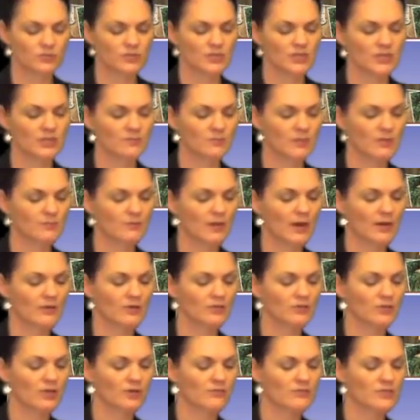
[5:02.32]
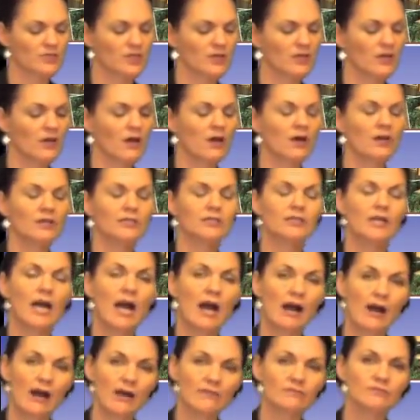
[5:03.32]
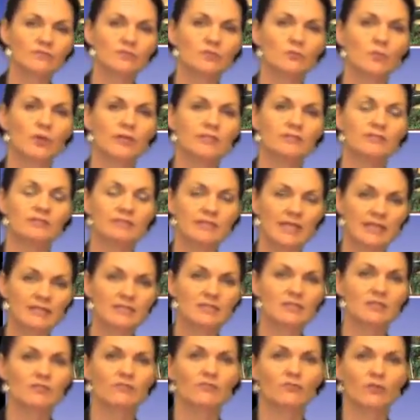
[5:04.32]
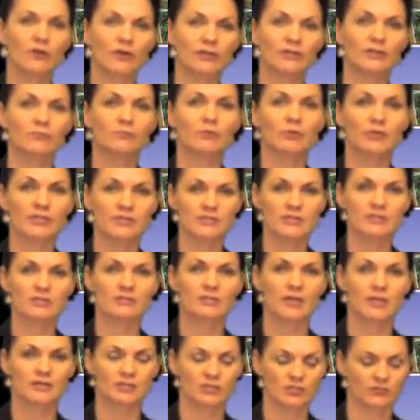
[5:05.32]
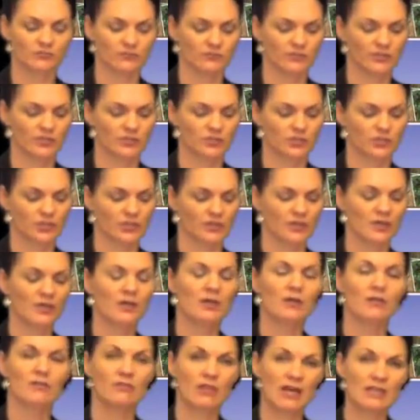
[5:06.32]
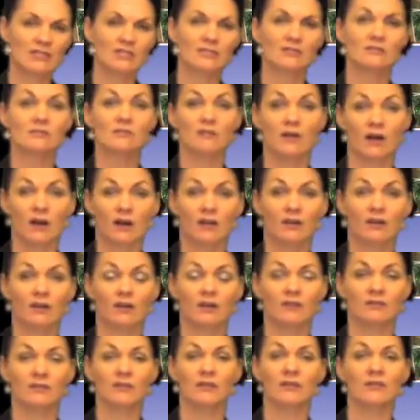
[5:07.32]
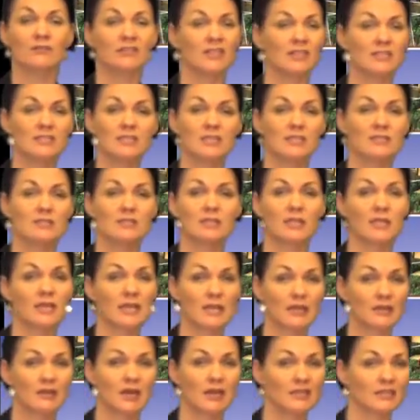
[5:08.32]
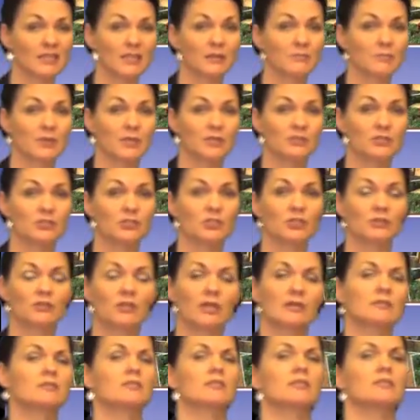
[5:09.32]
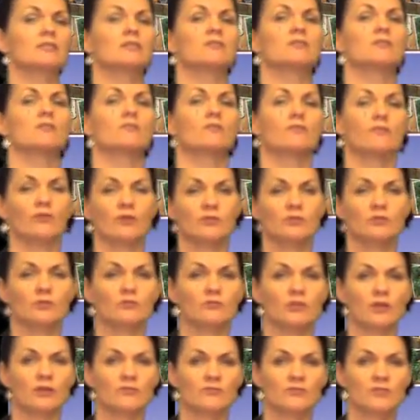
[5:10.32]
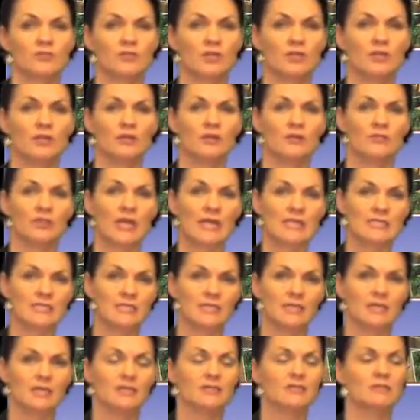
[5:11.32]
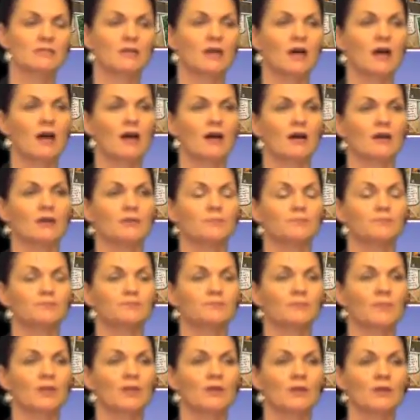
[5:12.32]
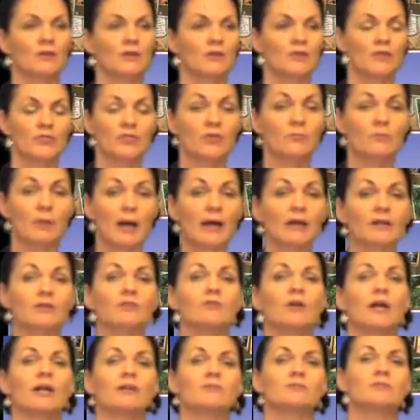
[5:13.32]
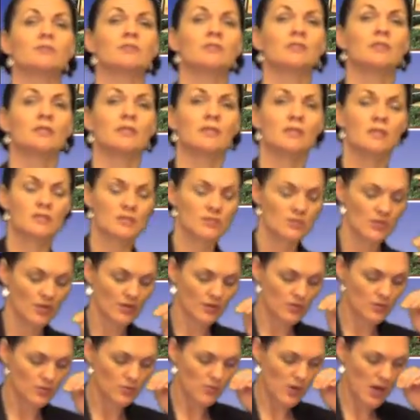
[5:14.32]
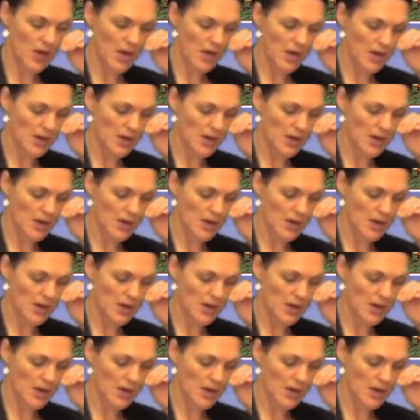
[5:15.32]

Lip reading: or TP paragraphs you have to identify a presentation feature. That is colour, that is an image, that is photographs, that is the background. So